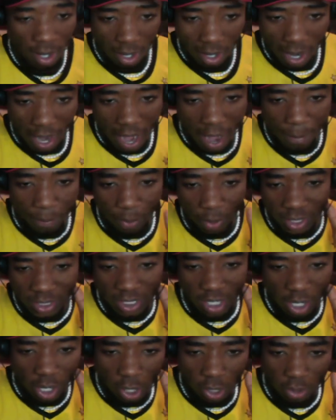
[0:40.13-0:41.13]
Alright, boys
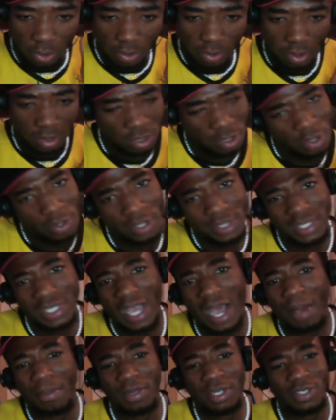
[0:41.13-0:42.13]
and girls, you know what
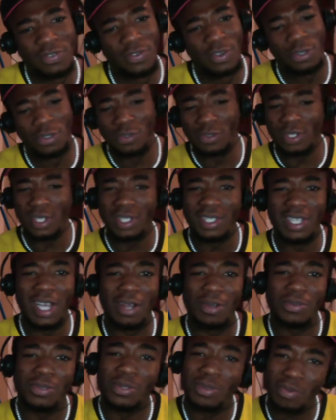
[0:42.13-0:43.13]
time it is. If you're new to the
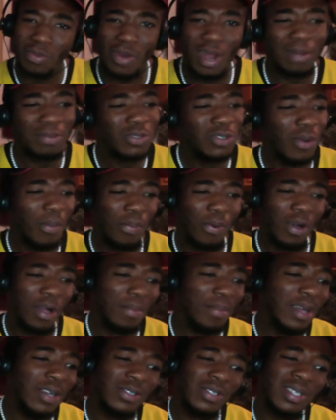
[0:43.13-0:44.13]
channel, subscribe to your boy,
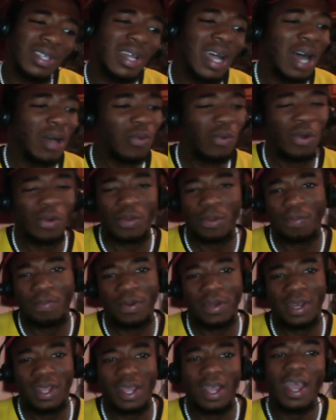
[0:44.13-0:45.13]
man. You see the hard work we
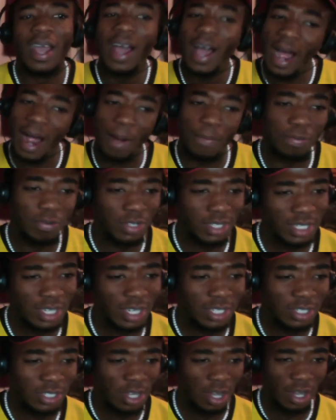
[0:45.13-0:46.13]
put in. I
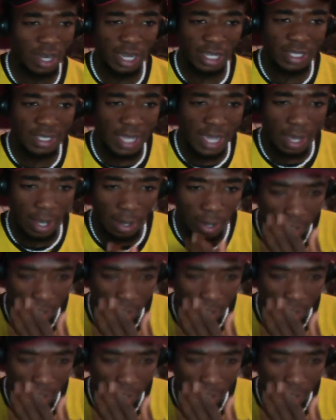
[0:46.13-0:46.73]
appreciate y'all. Let's get it.